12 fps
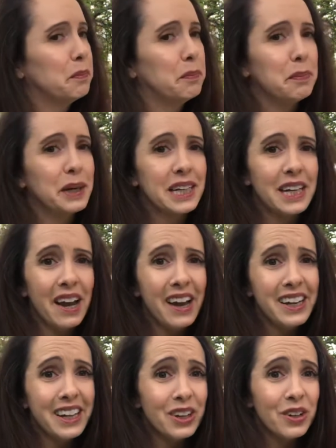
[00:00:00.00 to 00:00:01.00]
But
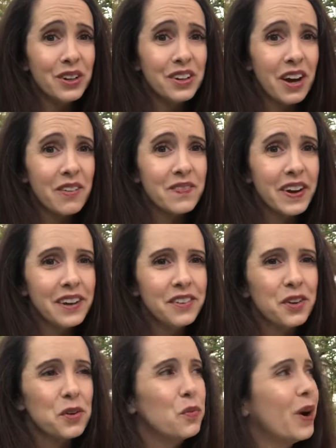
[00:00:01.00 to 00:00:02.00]
Katie could not find
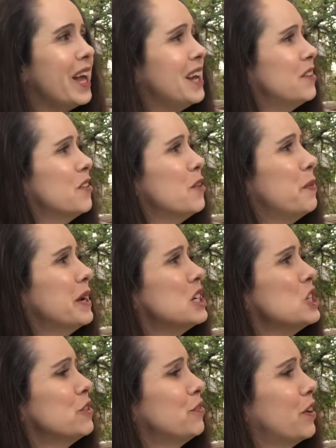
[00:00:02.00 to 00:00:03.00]
her way to the
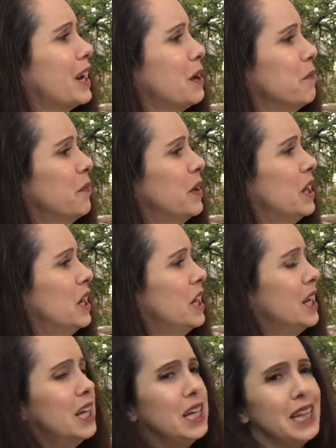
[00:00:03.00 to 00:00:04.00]
picture frame.
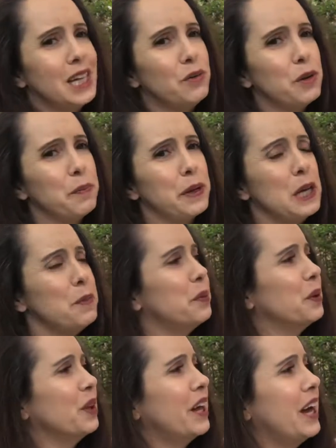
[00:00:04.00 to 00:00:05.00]
There were
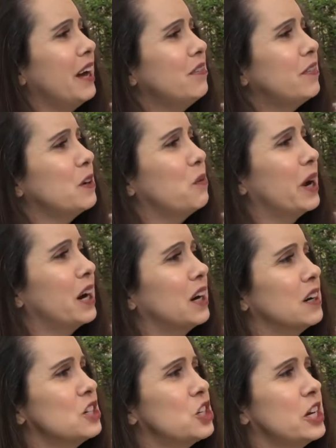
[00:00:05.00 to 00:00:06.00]
people
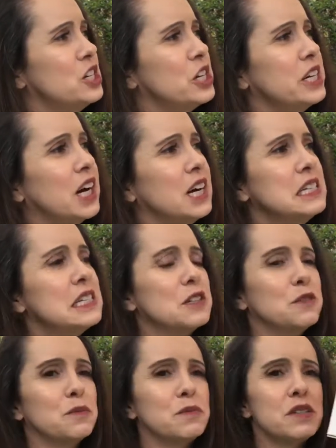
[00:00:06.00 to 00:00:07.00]
everywhere, changing
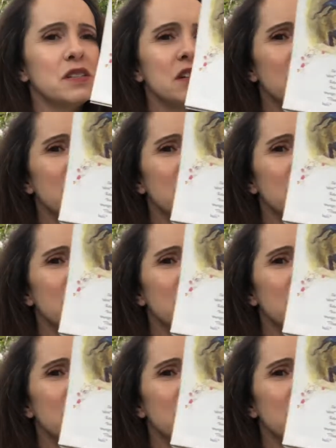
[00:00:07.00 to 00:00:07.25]
costumes.